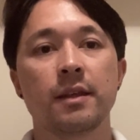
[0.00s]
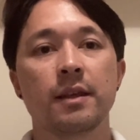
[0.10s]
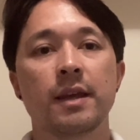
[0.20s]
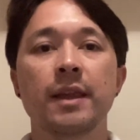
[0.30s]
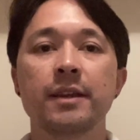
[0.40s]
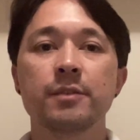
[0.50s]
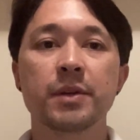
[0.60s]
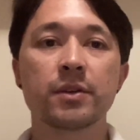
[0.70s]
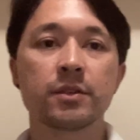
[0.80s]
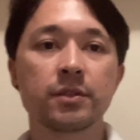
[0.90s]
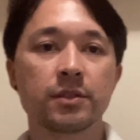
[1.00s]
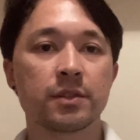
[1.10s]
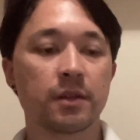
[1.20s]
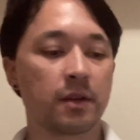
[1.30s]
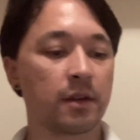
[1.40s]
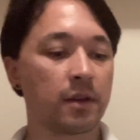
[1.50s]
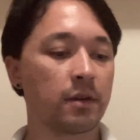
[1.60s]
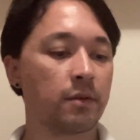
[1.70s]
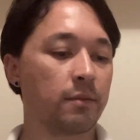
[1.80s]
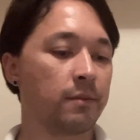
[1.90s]
And that is because
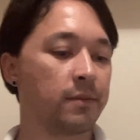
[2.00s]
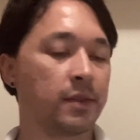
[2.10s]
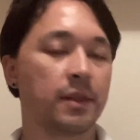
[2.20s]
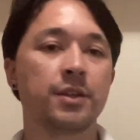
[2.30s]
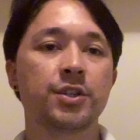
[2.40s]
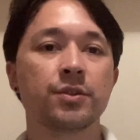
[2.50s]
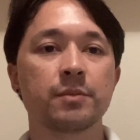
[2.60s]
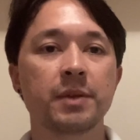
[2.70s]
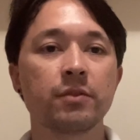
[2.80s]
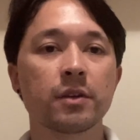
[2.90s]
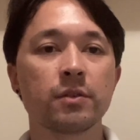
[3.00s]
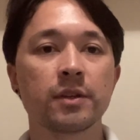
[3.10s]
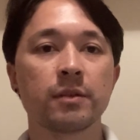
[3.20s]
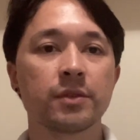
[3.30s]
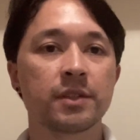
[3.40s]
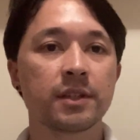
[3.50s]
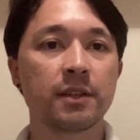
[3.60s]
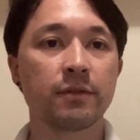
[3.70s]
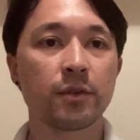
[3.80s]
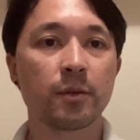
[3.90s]
the shot speed recorded was
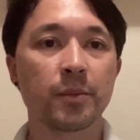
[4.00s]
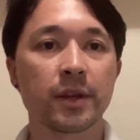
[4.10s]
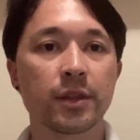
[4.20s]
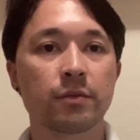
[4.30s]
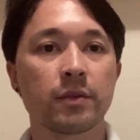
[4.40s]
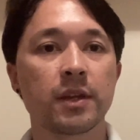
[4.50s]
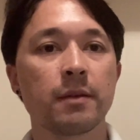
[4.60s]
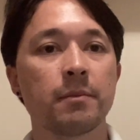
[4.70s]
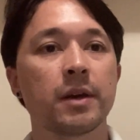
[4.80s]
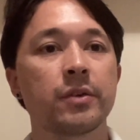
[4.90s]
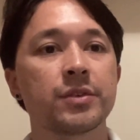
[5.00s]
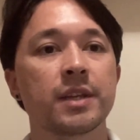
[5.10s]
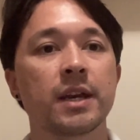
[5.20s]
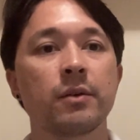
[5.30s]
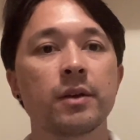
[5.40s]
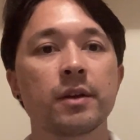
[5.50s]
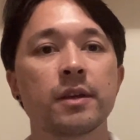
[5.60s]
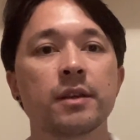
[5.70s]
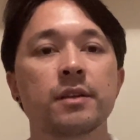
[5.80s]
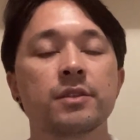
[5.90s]
64.3 miles an hour.
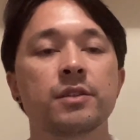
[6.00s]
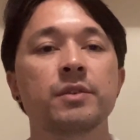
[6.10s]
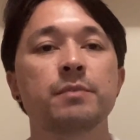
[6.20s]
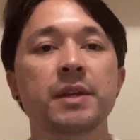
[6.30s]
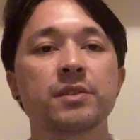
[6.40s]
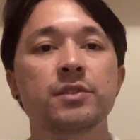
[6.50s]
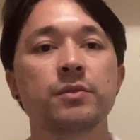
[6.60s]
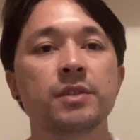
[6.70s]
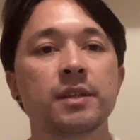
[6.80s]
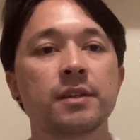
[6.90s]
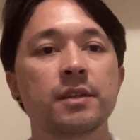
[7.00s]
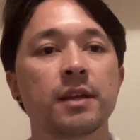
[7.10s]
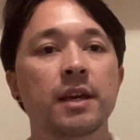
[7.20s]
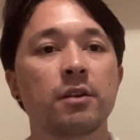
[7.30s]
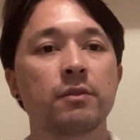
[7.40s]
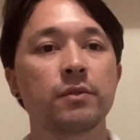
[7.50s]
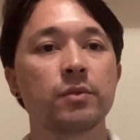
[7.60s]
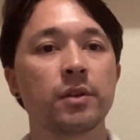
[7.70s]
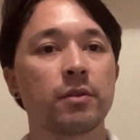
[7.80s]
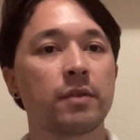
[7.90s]
So it's best suited out of
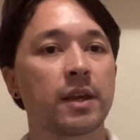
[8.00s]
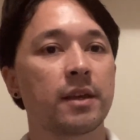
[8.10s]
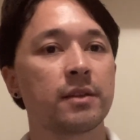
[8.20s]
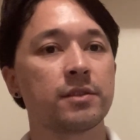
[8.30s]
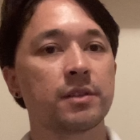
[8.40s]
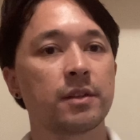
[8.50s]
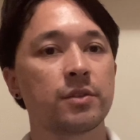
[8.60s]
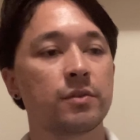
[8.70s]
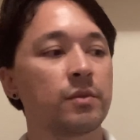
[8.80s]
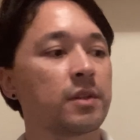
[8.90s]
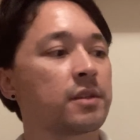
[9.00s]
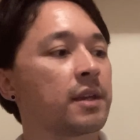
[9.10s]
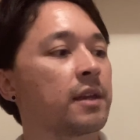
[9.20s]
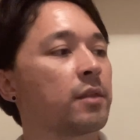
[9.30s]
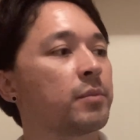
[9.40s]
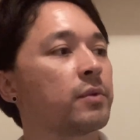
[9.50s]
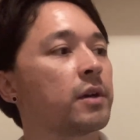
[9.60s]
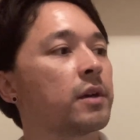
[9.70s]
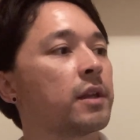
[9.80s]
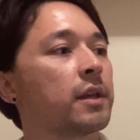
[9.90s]
all of the rackets to take the ball
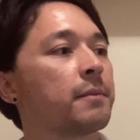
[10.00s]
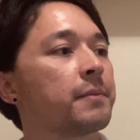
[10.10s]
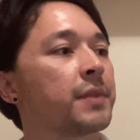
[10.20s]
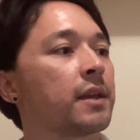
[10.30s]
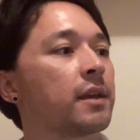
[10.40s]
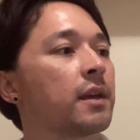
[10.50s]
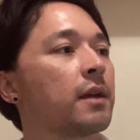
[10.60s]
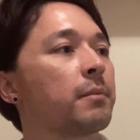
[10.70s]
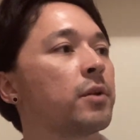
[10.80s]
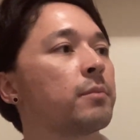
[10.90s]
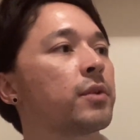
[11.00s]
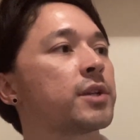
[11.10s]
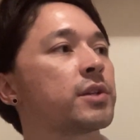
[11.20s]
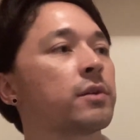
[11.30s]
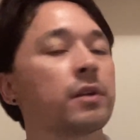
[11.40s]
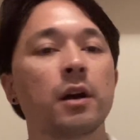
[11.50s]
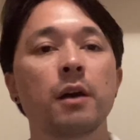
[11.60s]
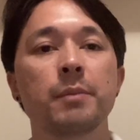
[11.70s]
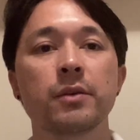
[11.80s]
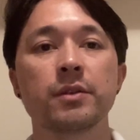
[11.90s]
early and put pressure on our
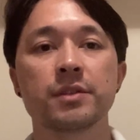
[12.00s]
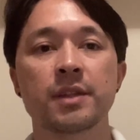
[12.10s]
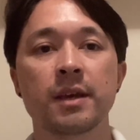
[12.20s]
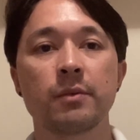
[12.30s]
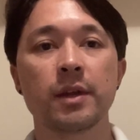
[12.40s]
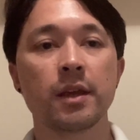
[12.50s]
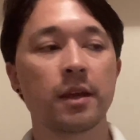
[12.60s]
opponents that way.